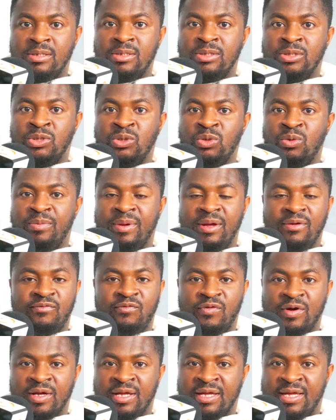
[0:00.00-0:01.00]
You may
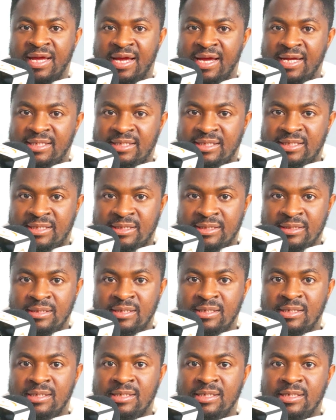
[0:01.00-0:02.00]
forget
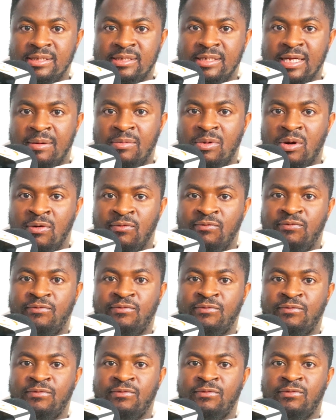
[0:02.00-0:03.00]
some
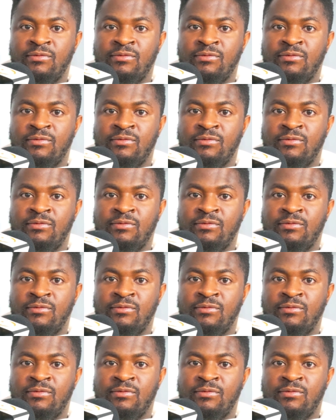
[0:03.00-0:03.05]
of